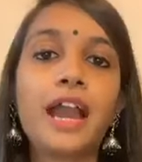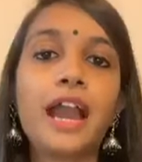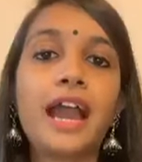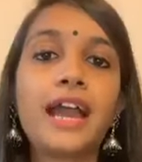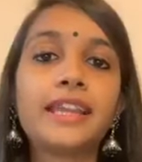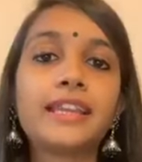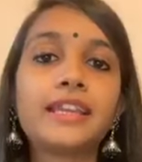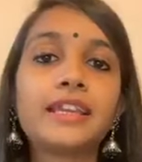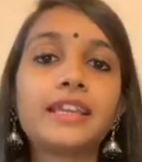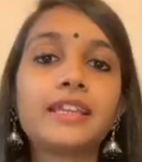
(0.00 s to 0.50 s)

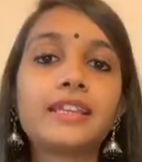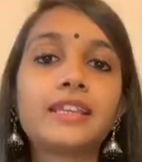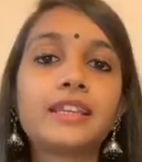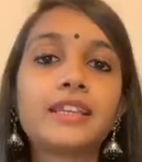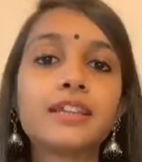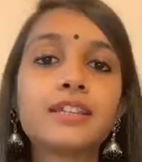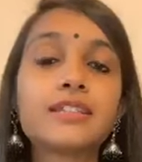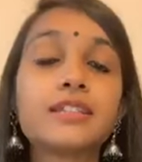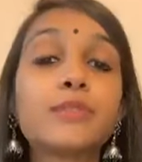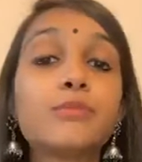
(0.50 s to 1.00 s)
and
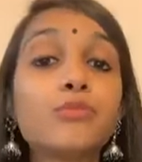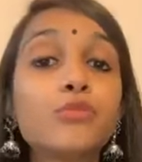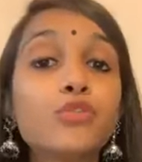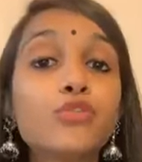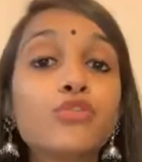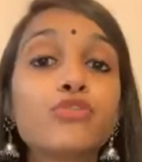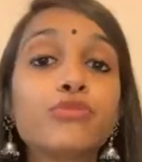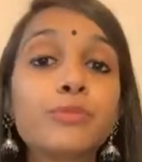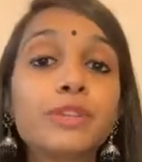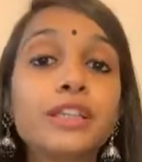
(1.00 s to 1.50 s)
the
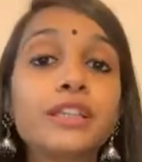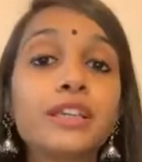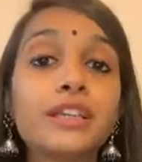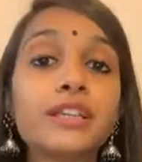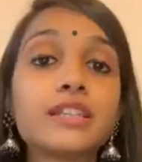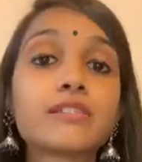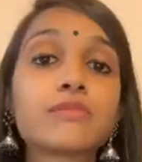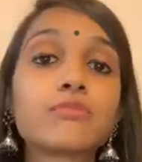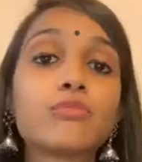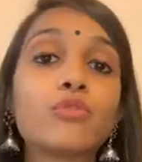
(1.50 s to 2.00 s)
movement
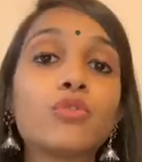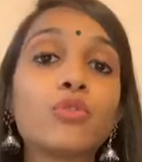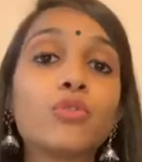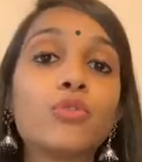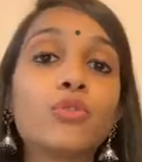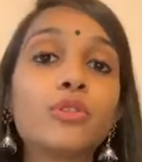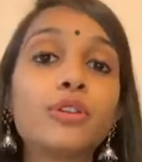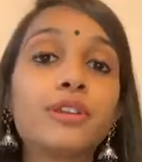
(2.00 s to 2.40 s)
is more